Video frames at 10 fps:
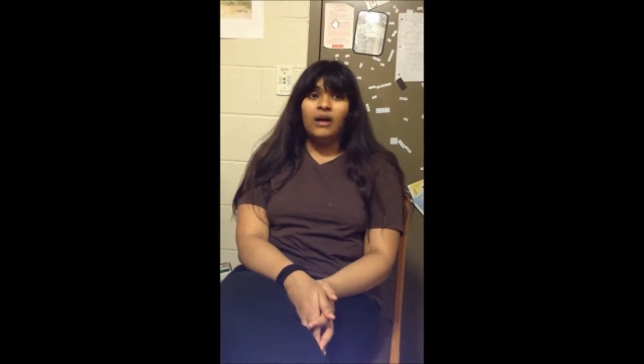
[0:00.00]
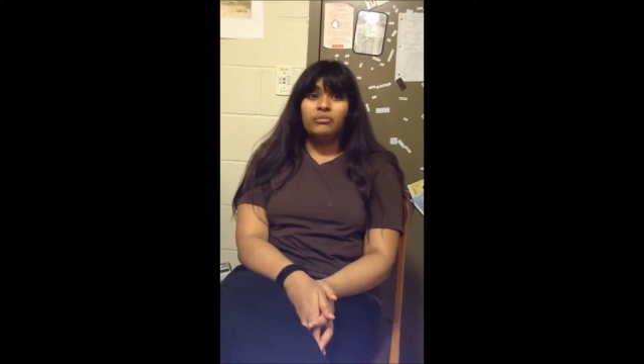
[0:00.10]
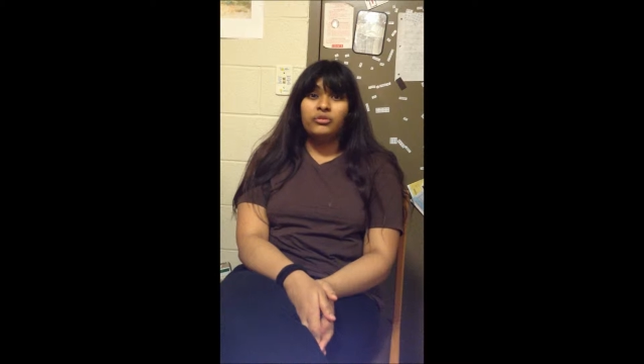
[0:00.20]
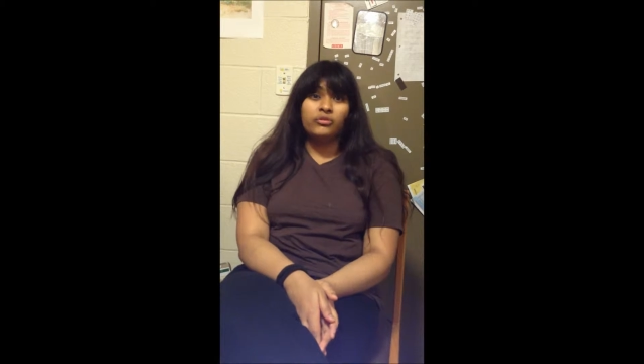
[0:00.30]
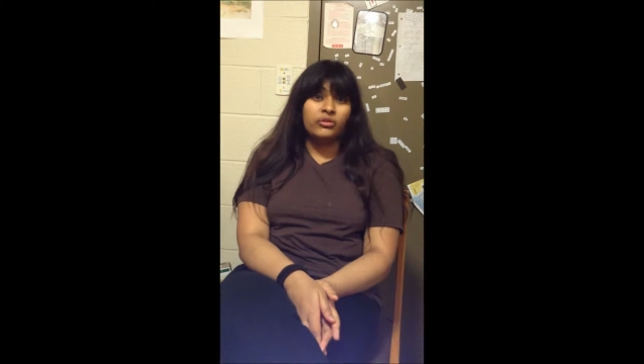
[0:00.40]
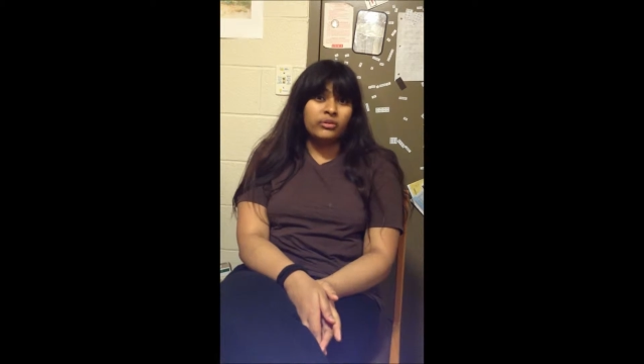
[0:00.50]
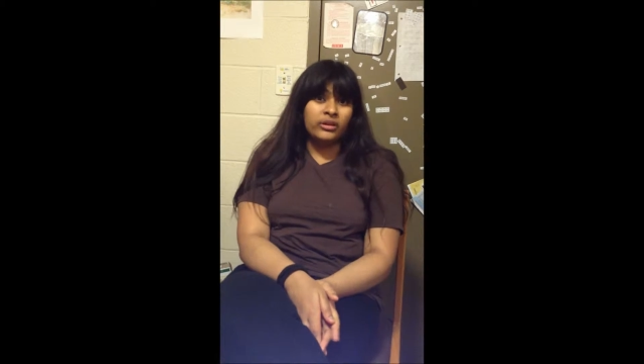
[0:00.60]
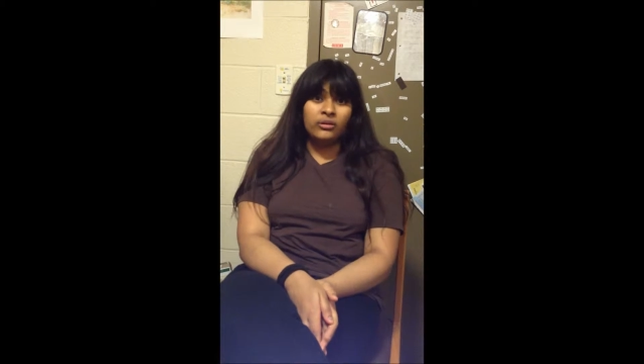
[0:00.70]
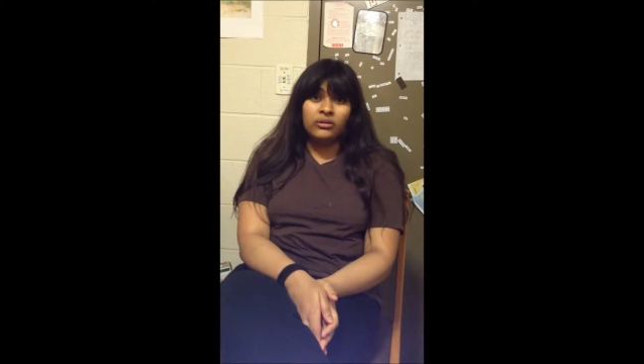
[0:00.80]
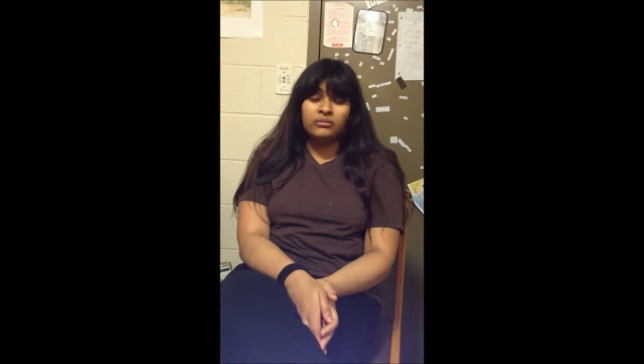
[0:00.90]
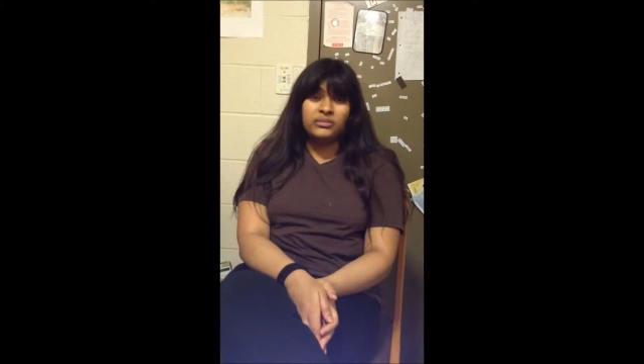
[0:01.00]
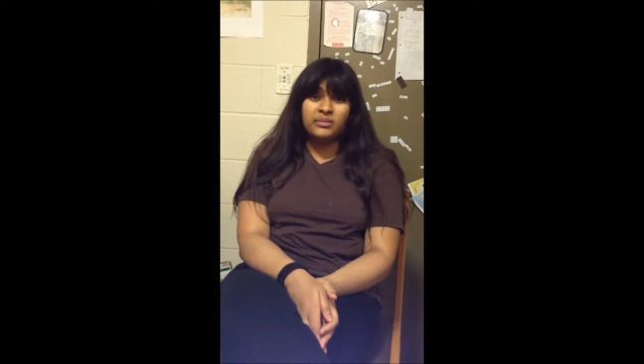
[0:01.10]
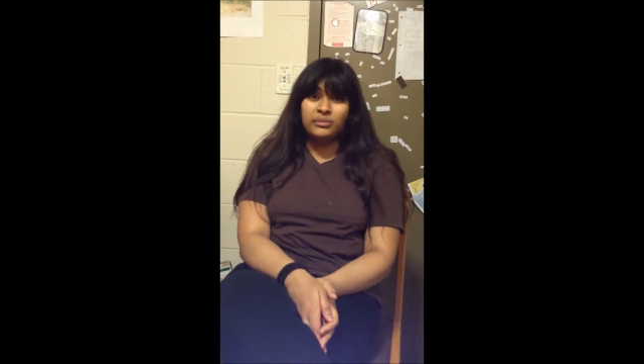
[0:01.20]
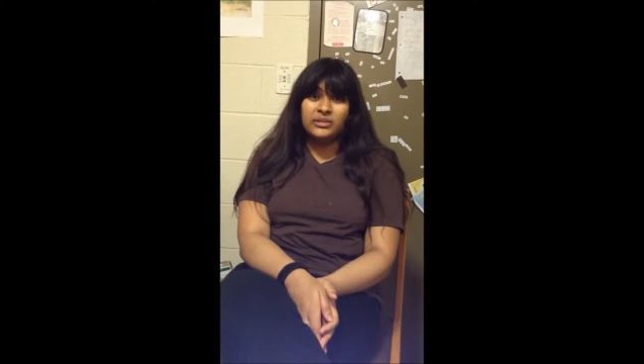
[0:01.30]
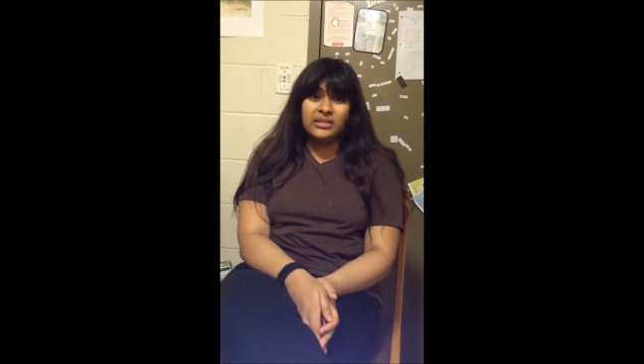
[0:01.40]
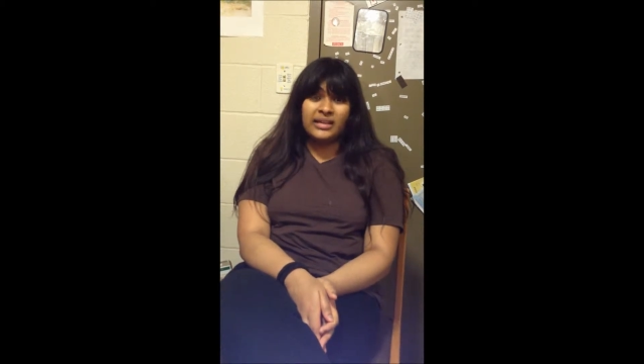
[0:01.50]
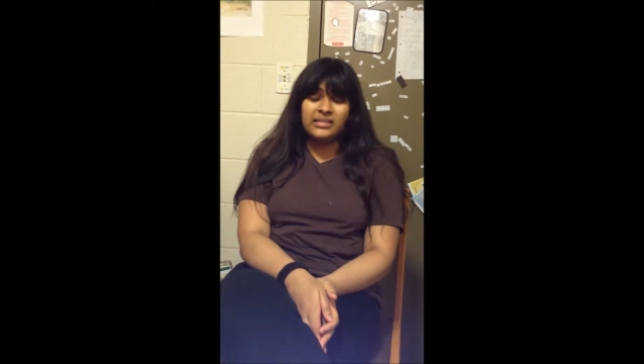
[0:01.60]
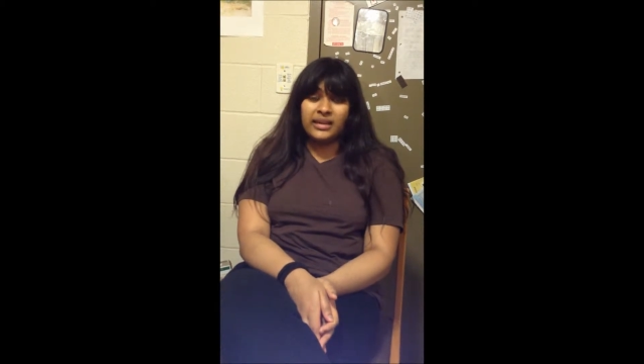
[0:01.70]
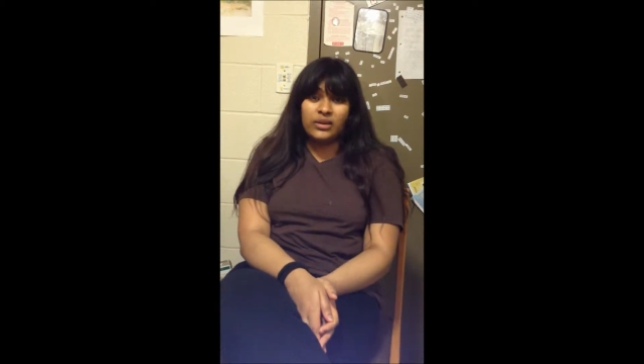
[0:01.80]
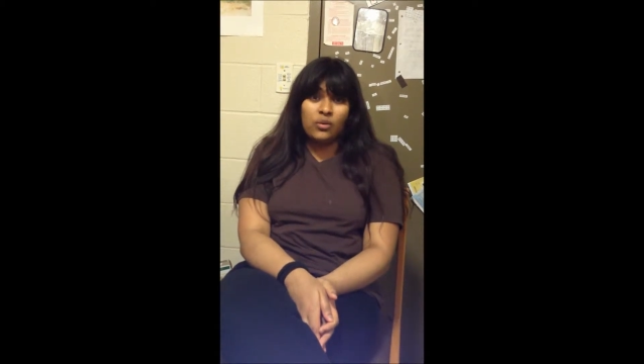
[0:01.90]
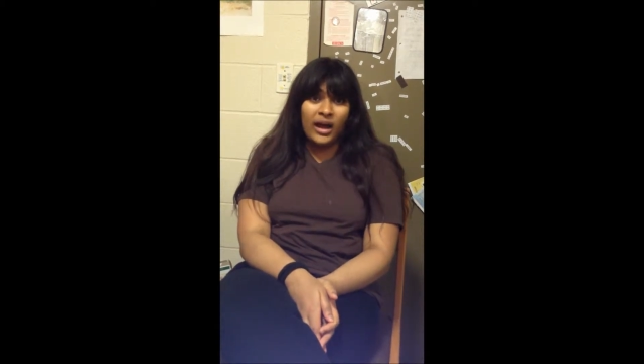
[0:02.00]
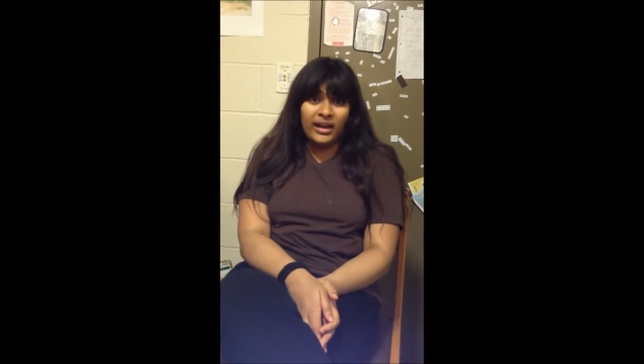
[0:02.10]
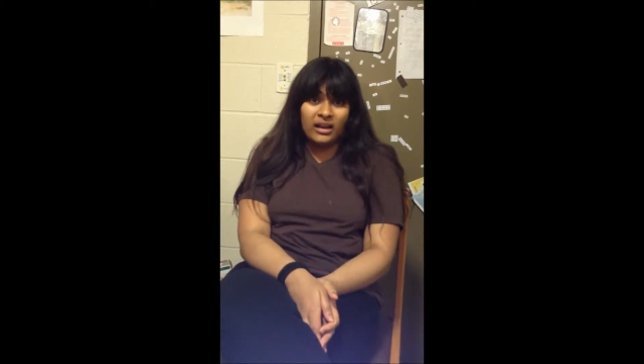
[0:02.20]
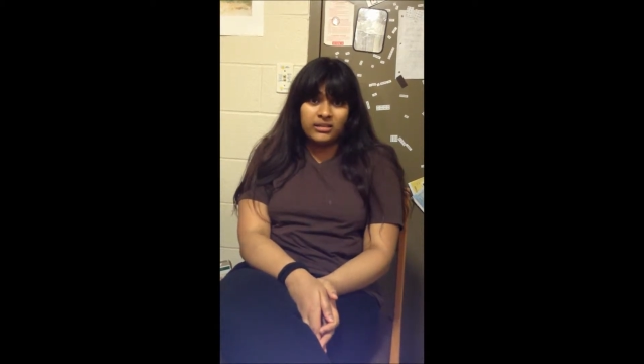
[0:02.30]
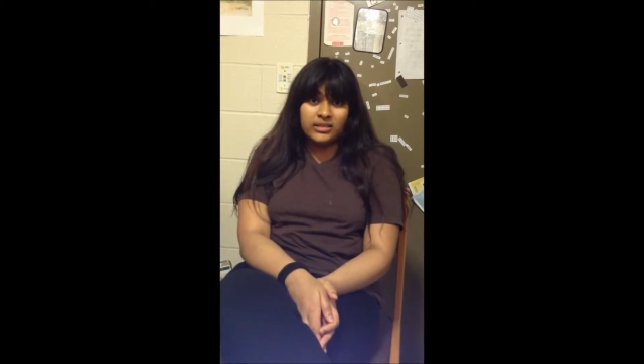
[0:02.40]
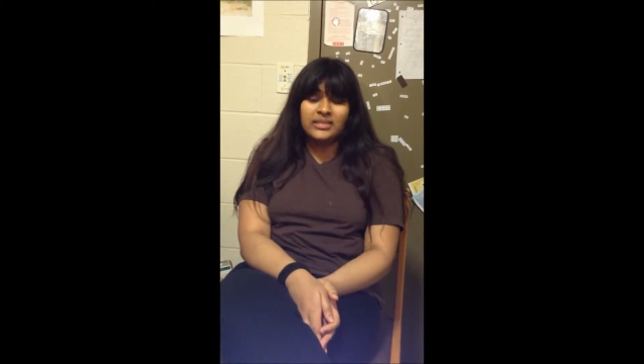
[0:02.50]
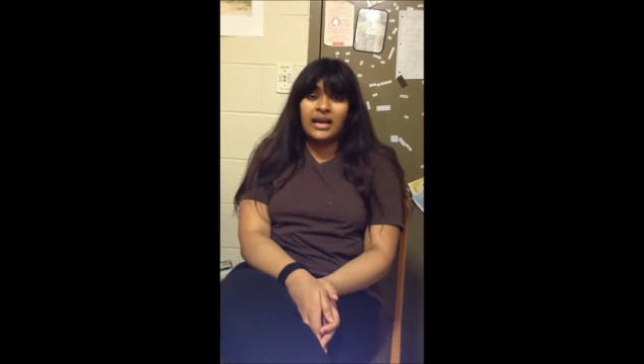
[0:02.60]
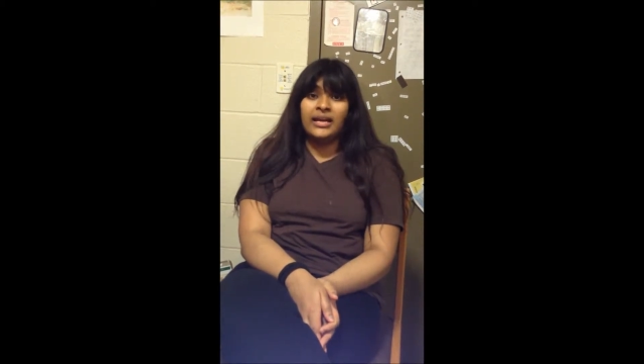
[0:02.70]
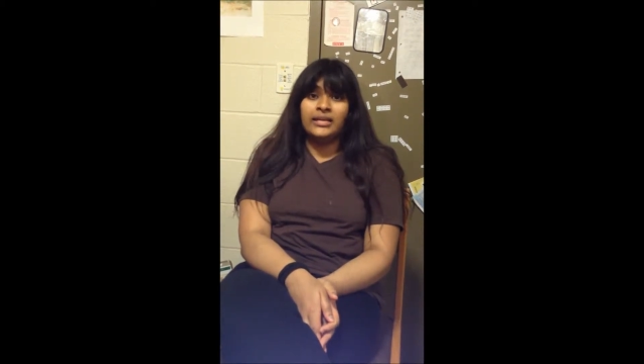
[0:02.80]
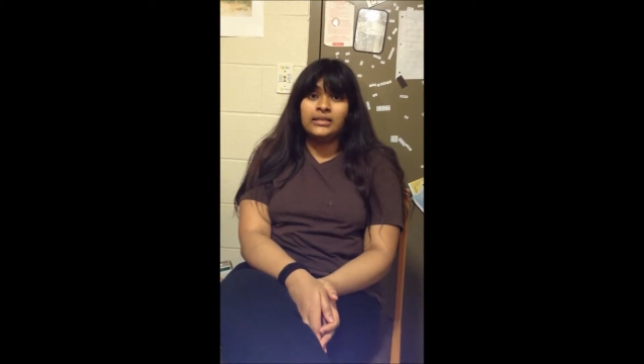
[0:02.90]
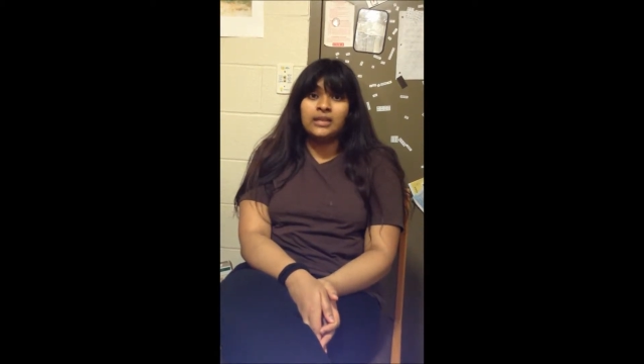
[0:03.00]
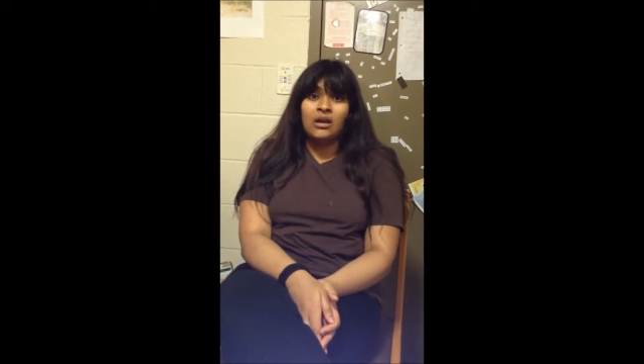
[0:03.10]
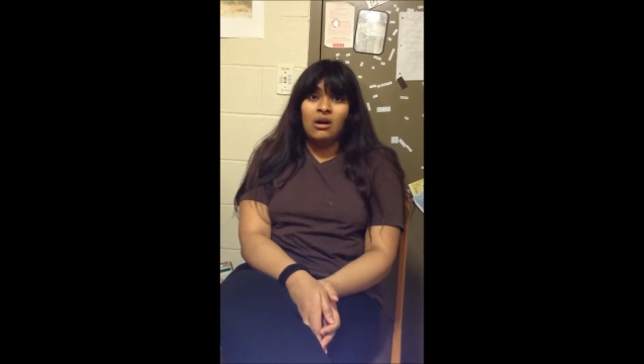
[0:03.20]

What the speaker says: through, simple signs like quiet hour signs,